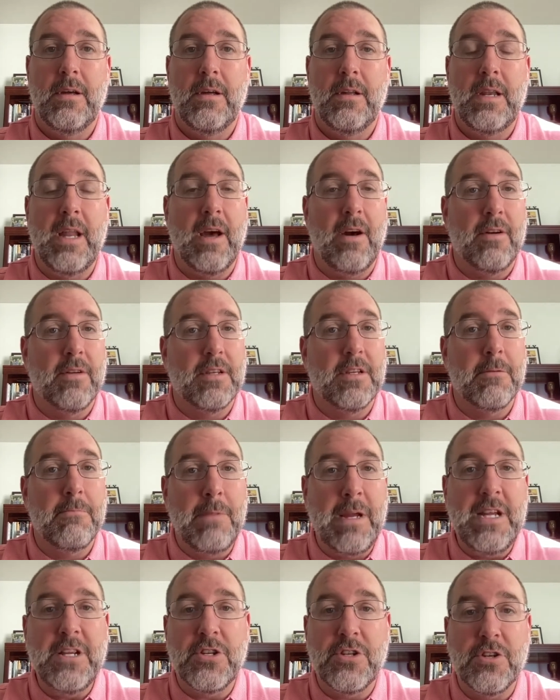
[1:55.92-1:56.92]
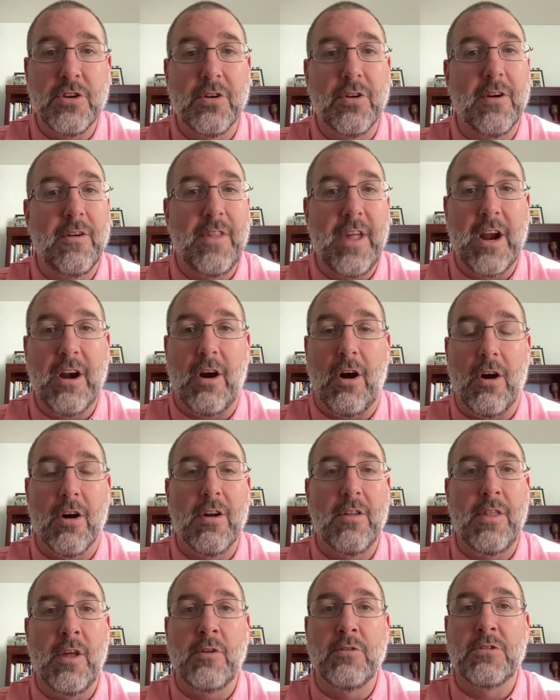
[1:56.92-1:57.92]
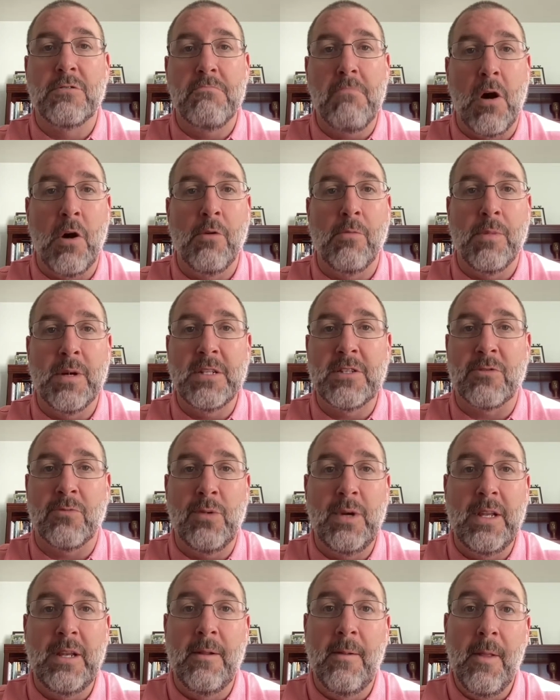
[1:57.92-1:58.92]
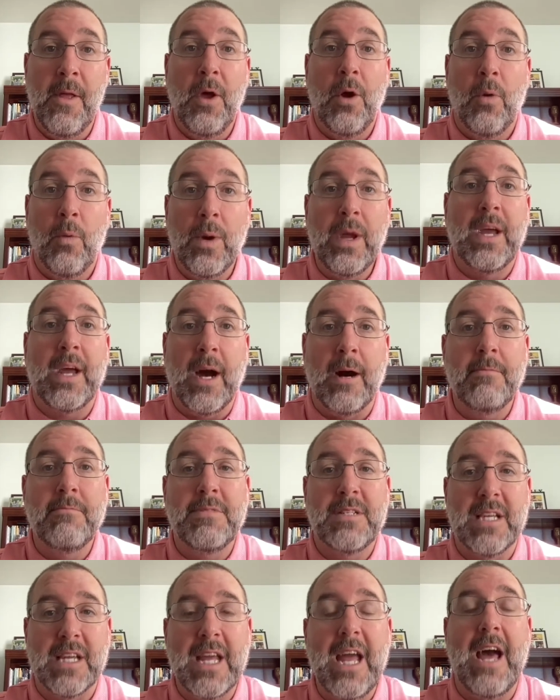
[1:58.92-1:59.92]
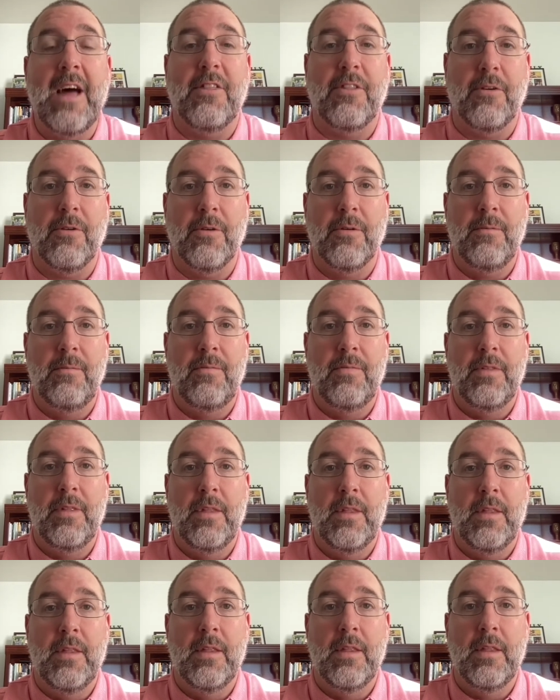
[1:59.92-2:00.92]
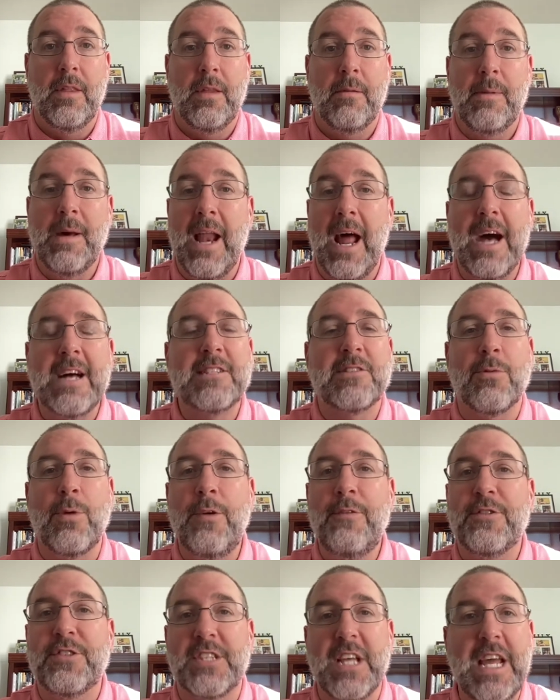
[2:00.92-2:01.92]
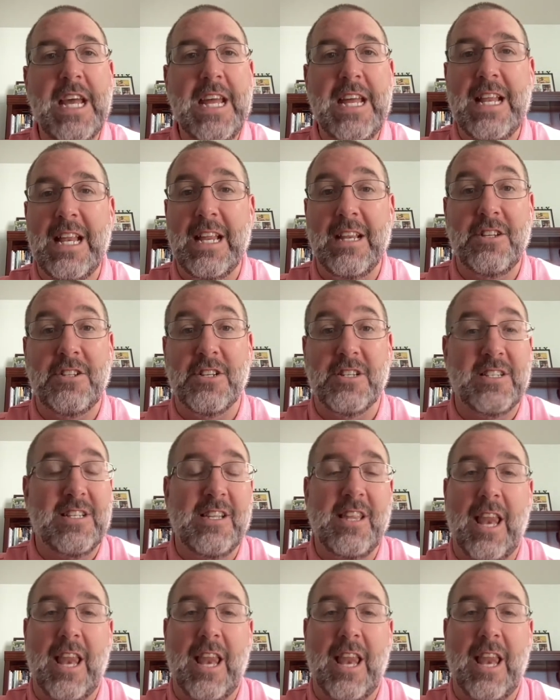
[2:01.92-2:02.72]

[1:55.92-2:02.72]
Now, to be sure, there are those moments when we come together but as we've seen just in